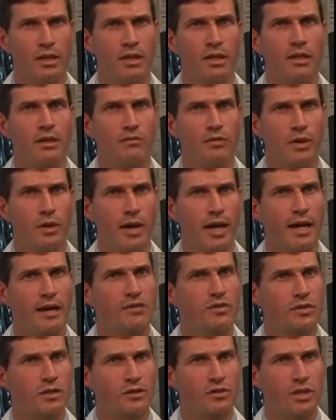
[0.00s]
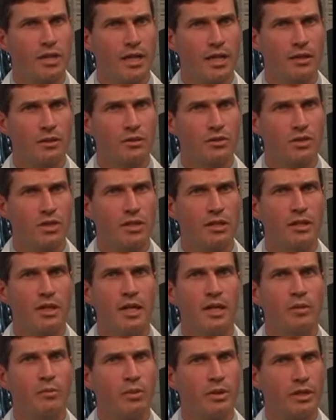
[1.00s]
If you have such an allergy,
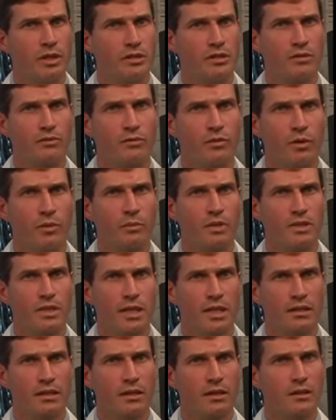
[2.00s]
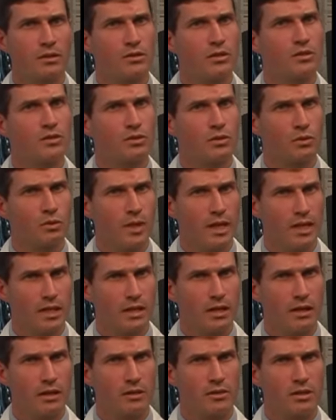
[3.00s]
please inform the technologist or
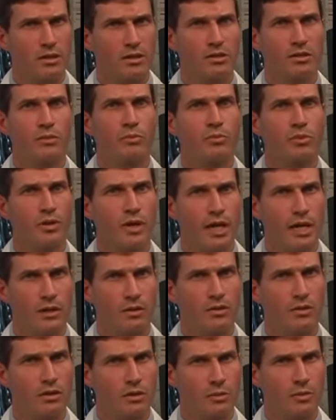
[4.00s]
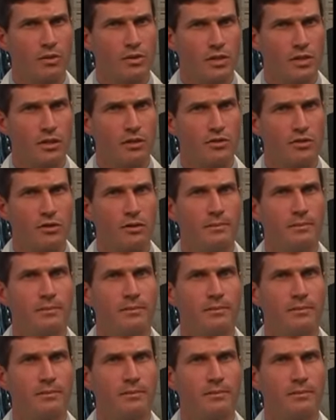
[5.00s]
radiologist prior to the procedure.